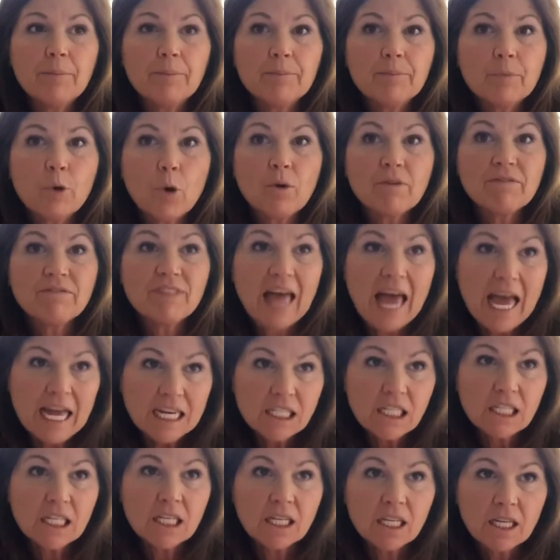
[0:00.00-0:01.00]
or
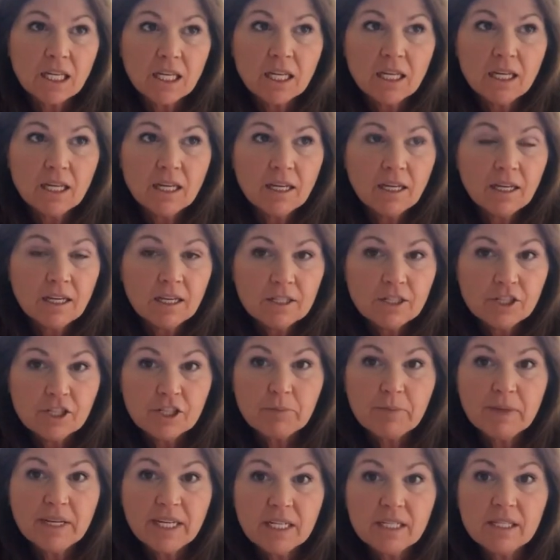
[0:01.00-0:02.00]
flat,
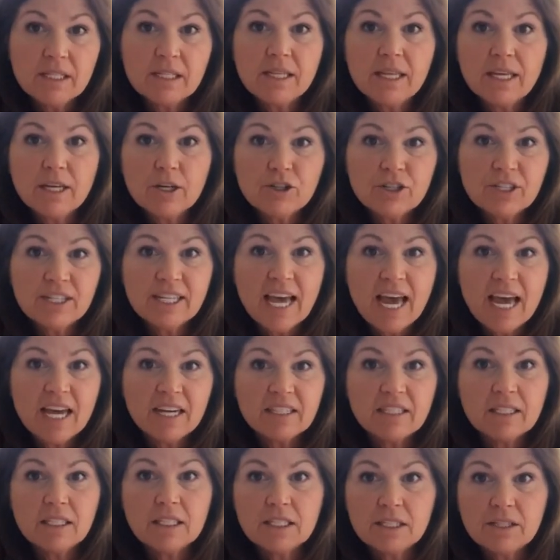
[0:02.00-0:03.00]
just because their
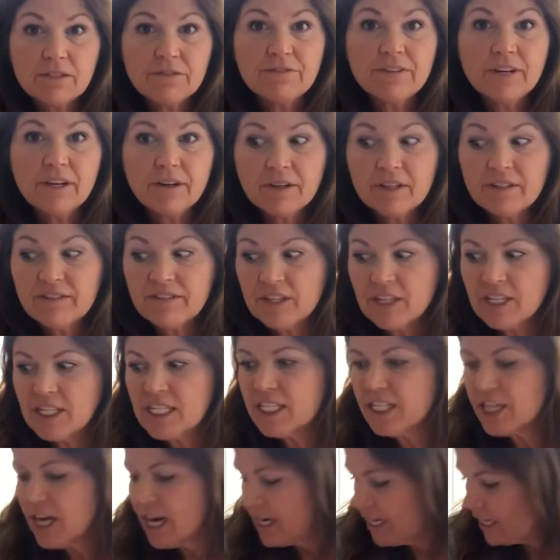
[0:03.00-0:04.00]
satin is very, very
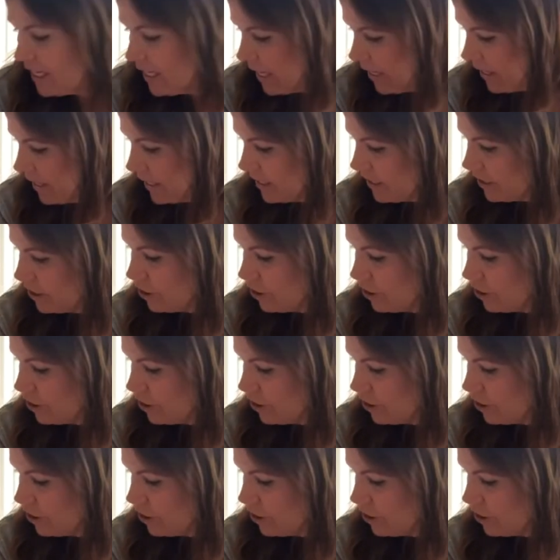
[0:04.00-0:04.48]
shiny. Now this is